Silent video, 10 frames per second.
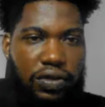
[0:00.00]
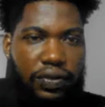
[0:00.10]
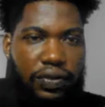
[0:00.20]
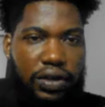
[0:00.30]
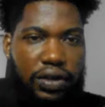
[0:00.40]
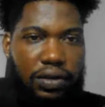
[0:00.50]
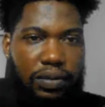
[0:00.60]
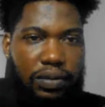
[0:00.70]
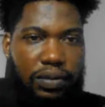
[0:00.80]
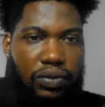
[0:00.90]
Forest
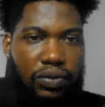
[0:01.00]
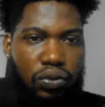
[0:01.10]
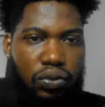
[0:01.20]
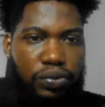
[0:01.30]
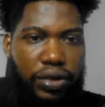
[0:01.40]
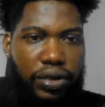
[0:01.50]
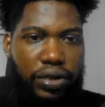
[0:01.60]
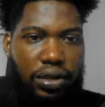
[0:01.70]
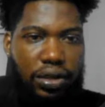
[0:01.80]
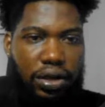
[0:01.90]
WordPress.
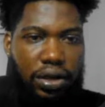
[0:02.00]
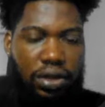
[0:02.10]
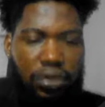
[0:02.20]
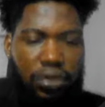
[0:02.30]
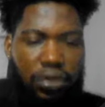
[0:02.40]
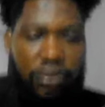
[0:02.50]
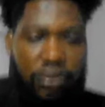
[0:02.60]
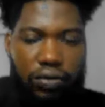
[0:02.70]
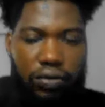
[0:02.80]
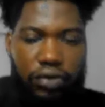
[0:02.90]
So let's do
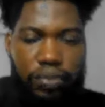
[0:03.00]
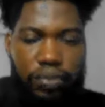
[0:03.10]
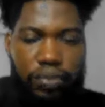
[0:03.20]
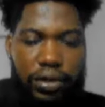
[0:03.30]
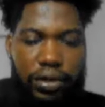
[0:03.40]
WordPress